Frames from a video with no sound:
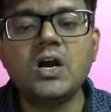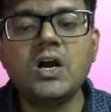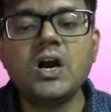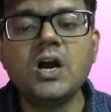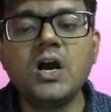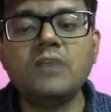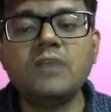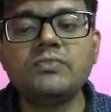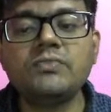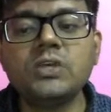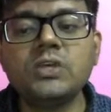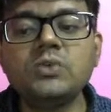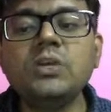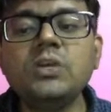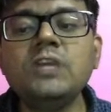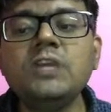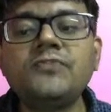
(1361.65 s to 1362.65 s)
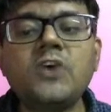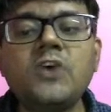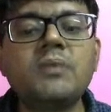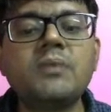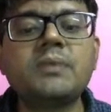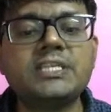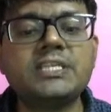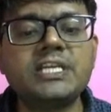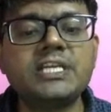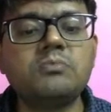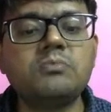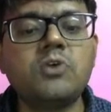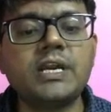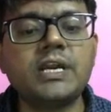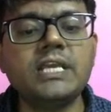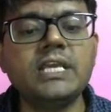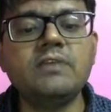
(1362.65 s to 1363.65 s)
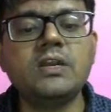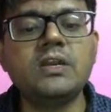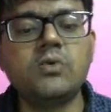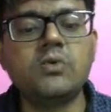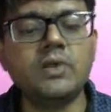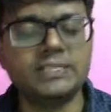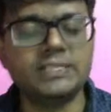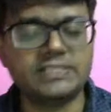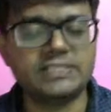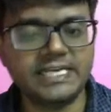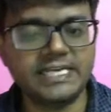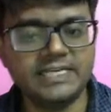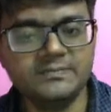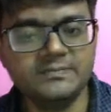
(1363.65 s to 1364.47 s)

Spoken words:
of the uniform rigid body will coincide.